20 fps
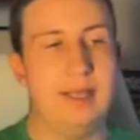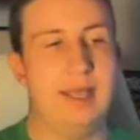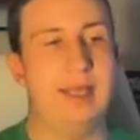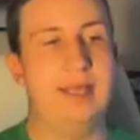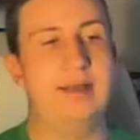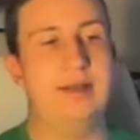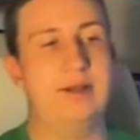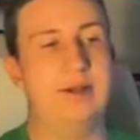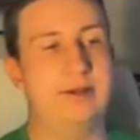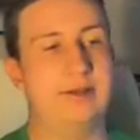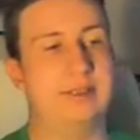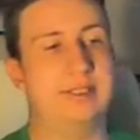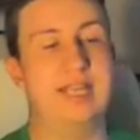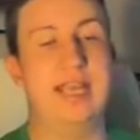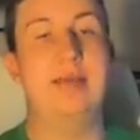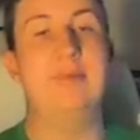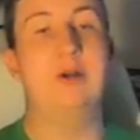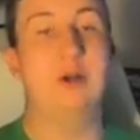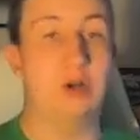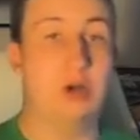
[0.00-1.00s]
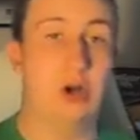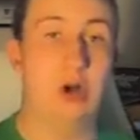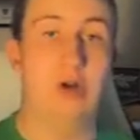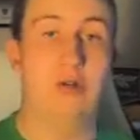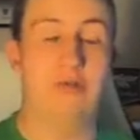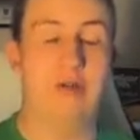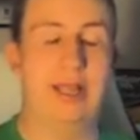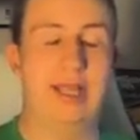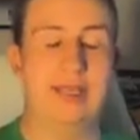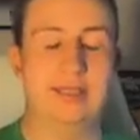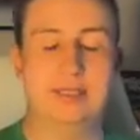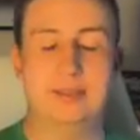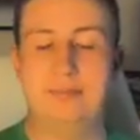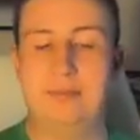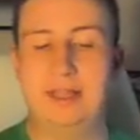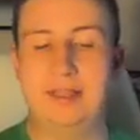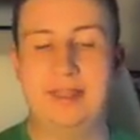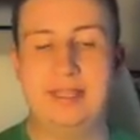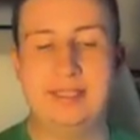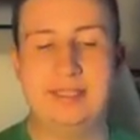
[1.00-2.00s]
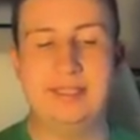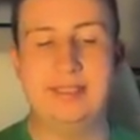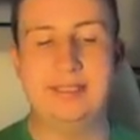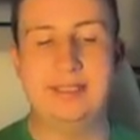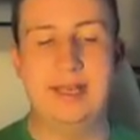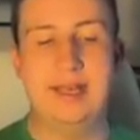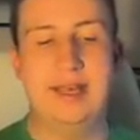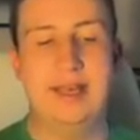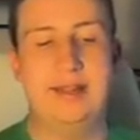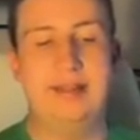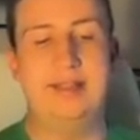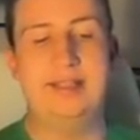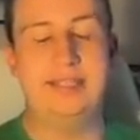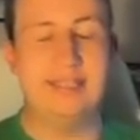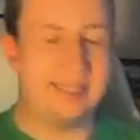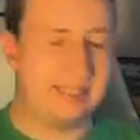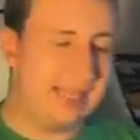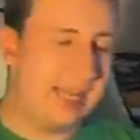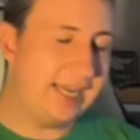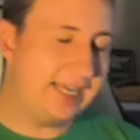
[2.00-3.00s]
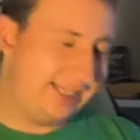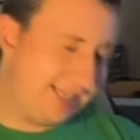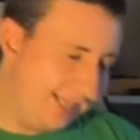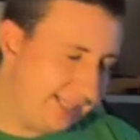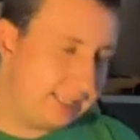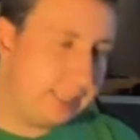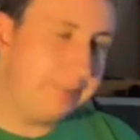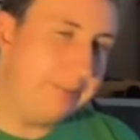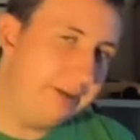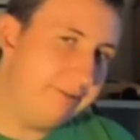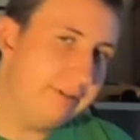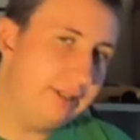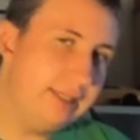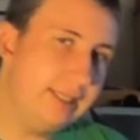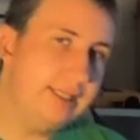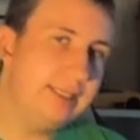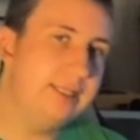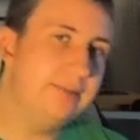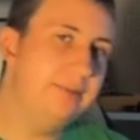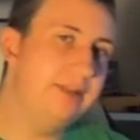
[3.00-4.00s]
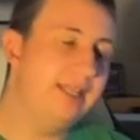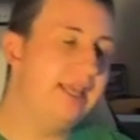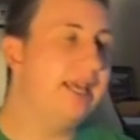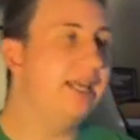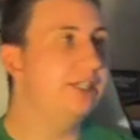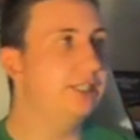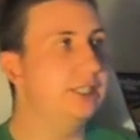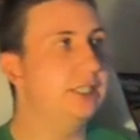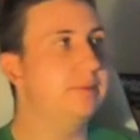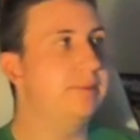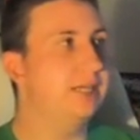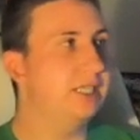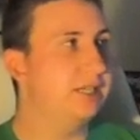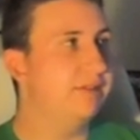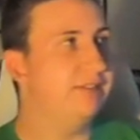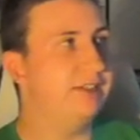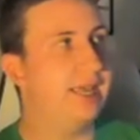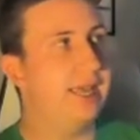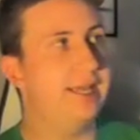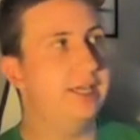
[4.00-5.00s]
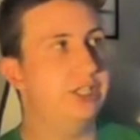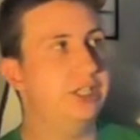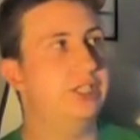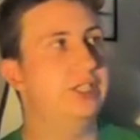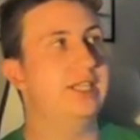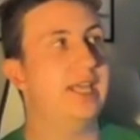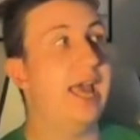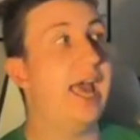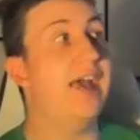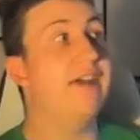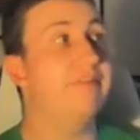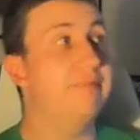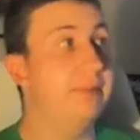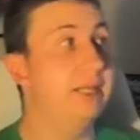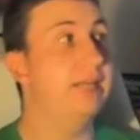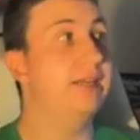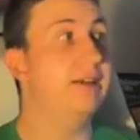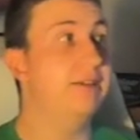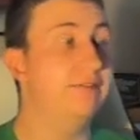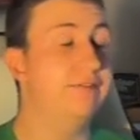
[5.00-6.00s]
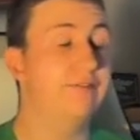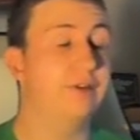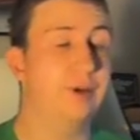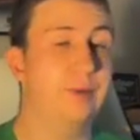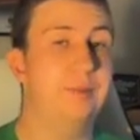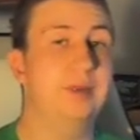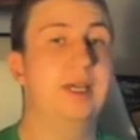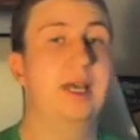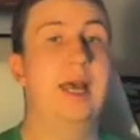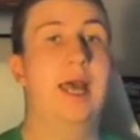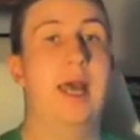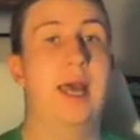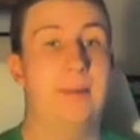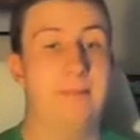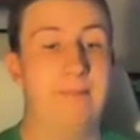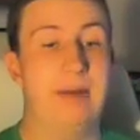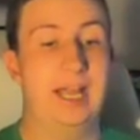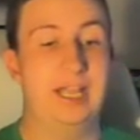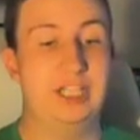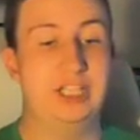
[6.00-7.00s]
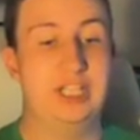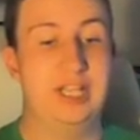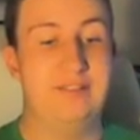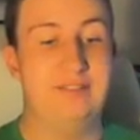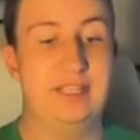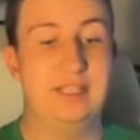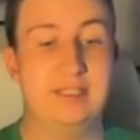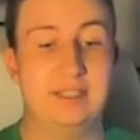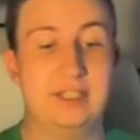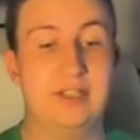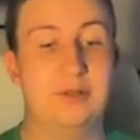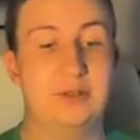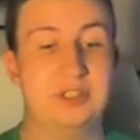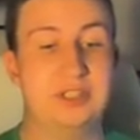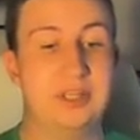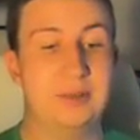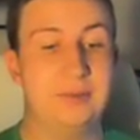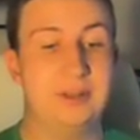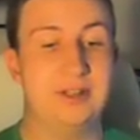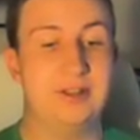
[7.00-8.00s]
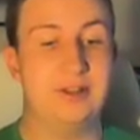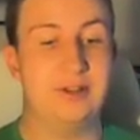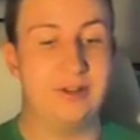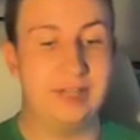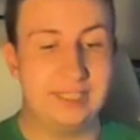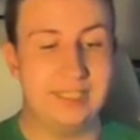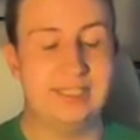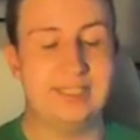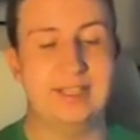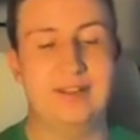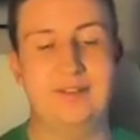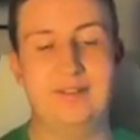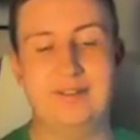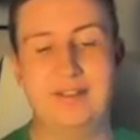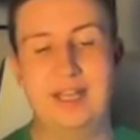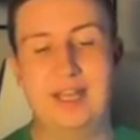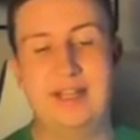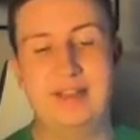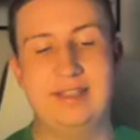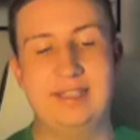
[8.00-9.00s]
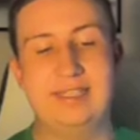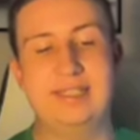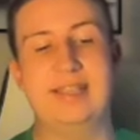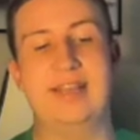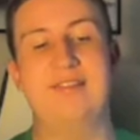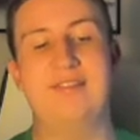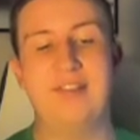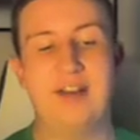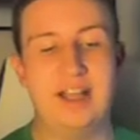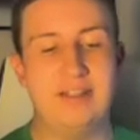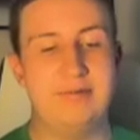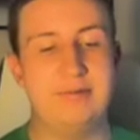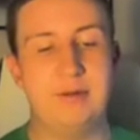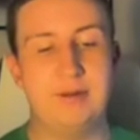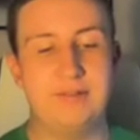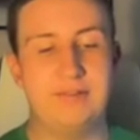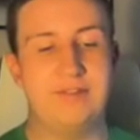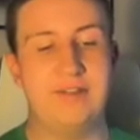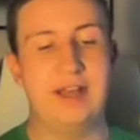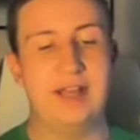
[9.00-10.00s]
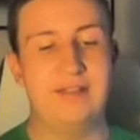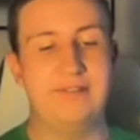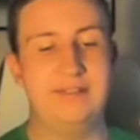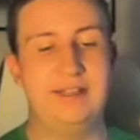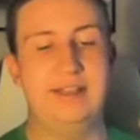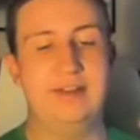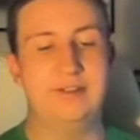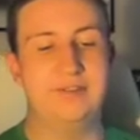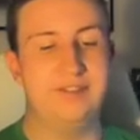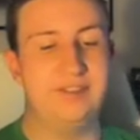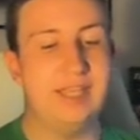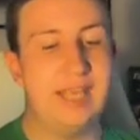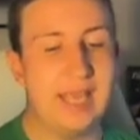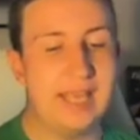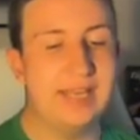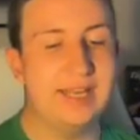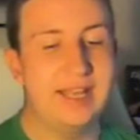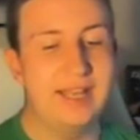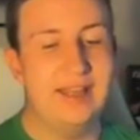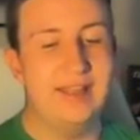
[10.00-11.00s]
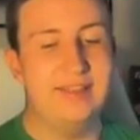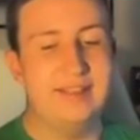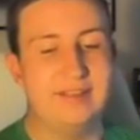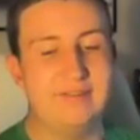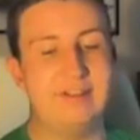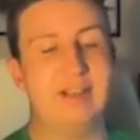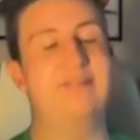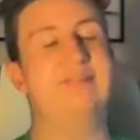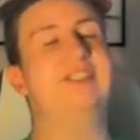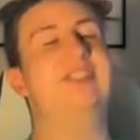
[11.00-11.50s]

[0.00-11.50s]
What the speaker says: in our table car rants, but this is not yet to be released, but the engine specifications have been confirmed by Chevy. So some of the crazy stuff, this is a 5.5 liter V8 that revs